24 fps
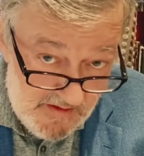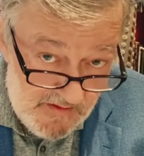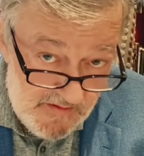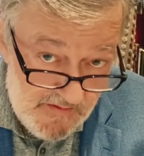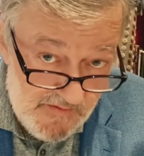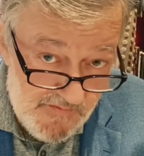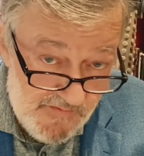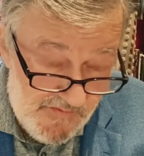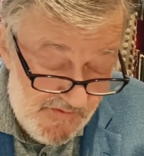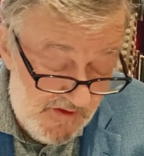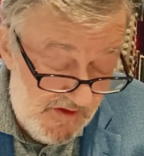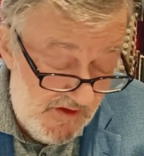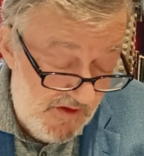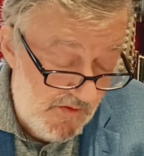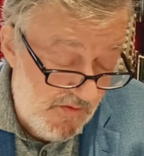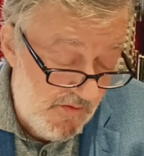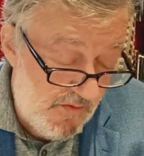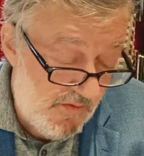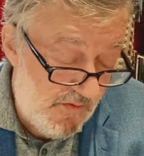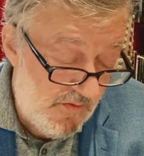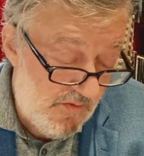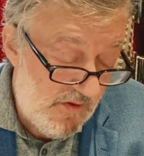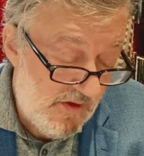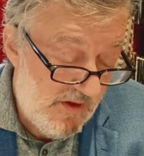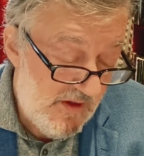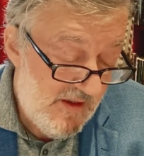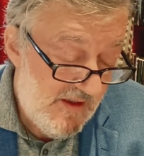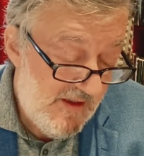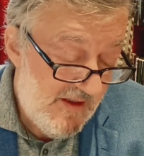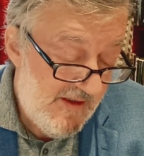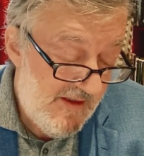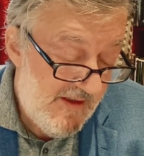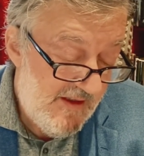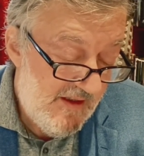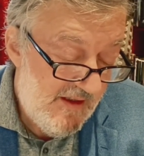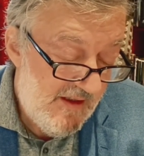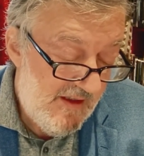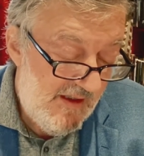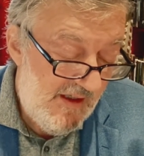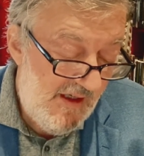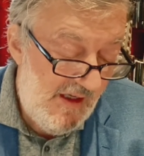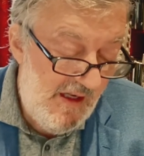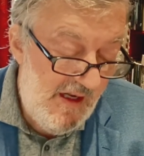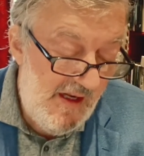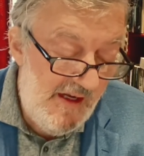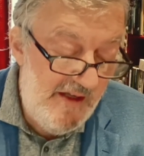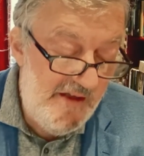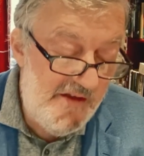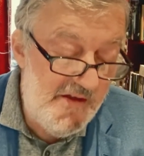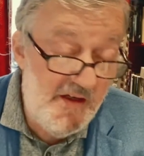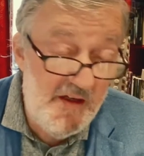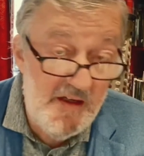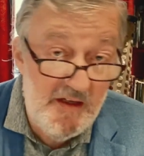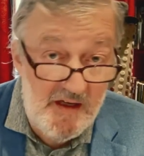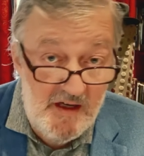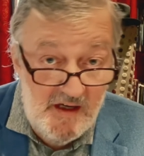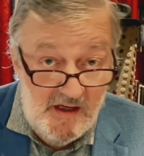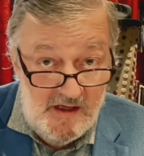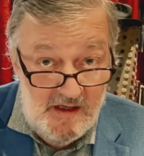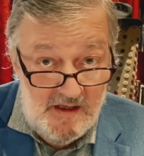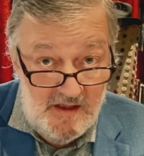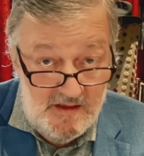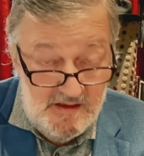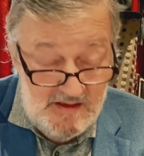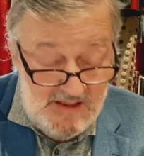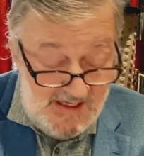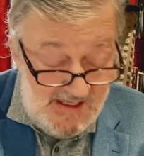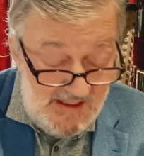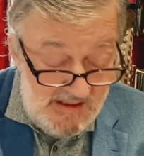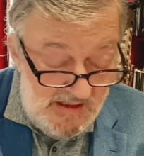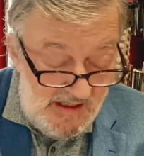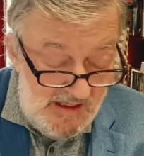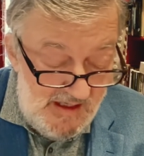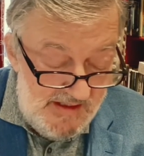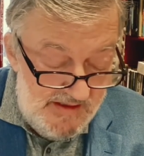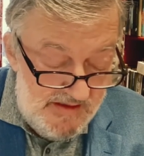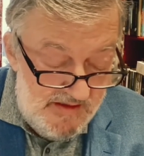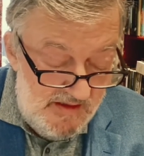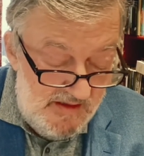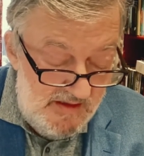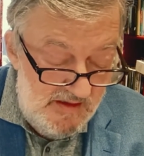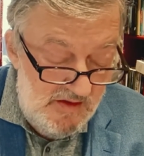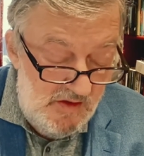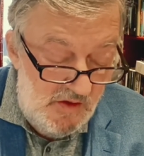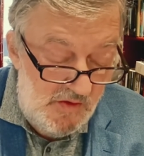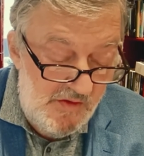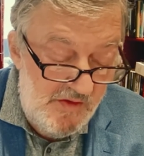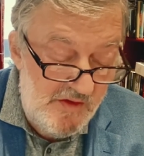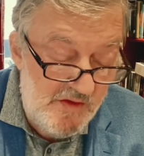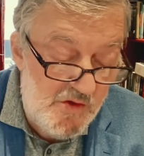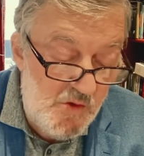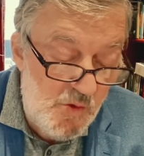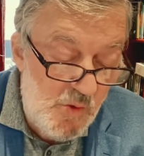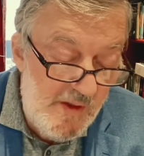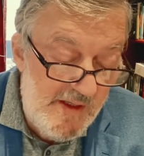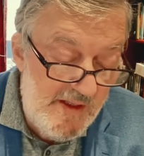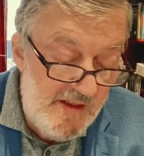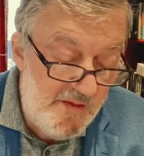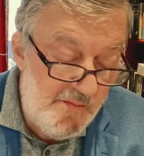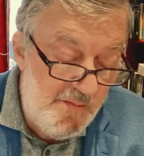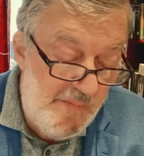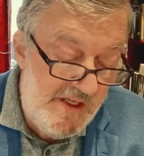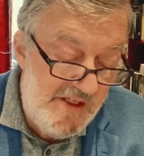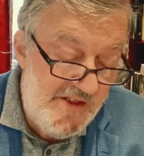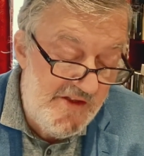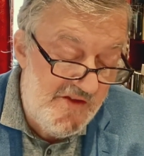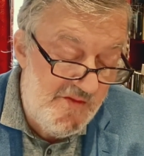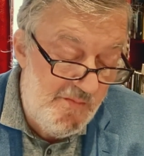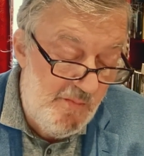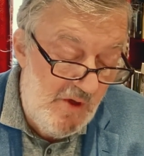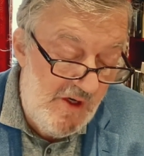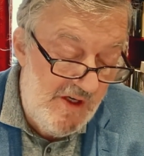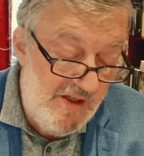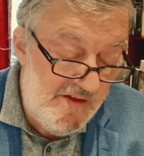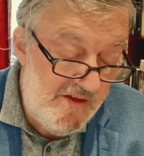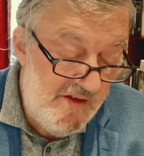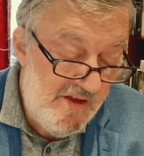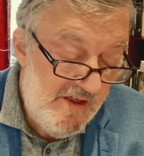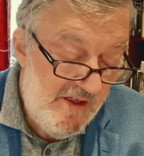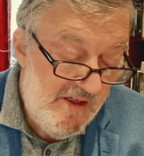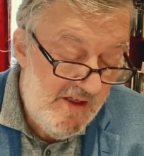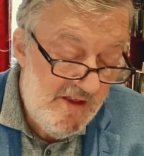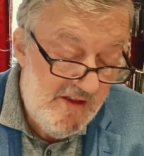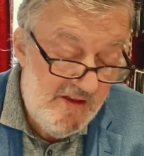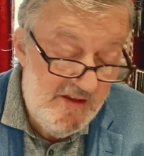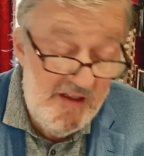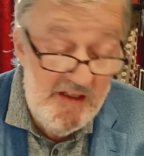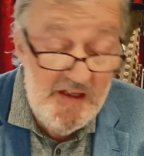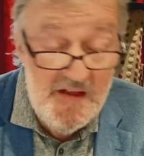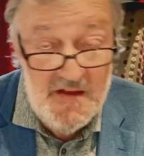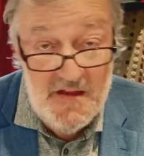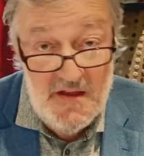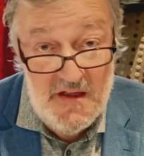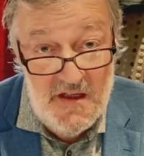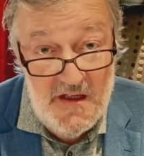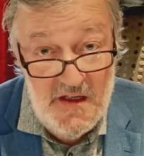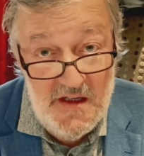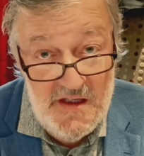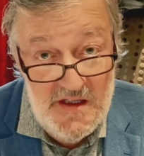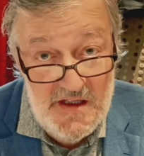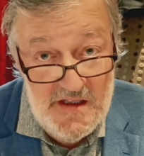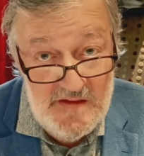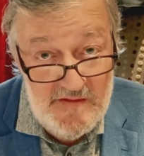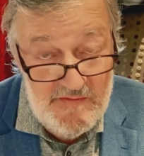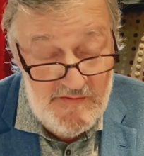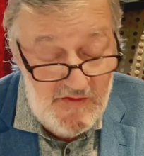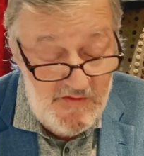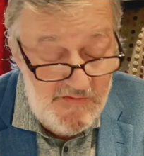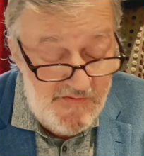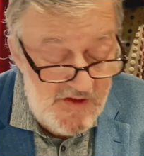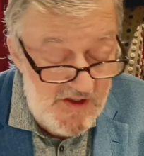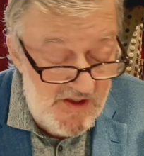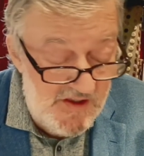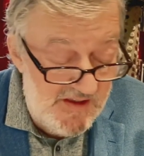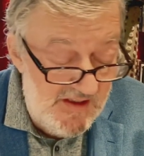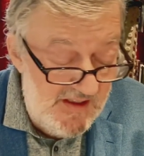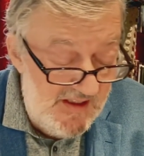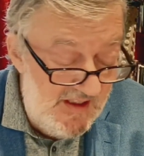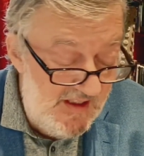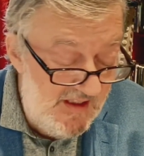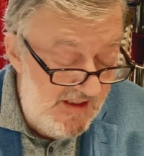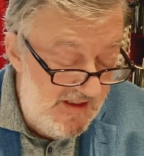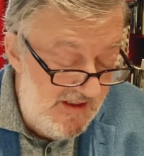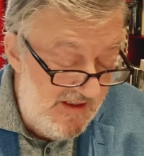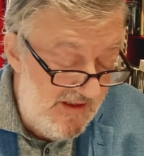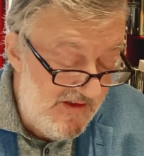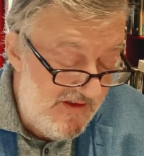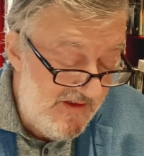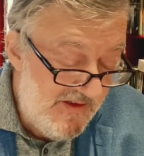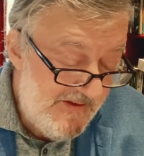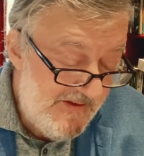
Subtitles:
for you. He laid her card and letter on the twill bedspread near the curve of her knees.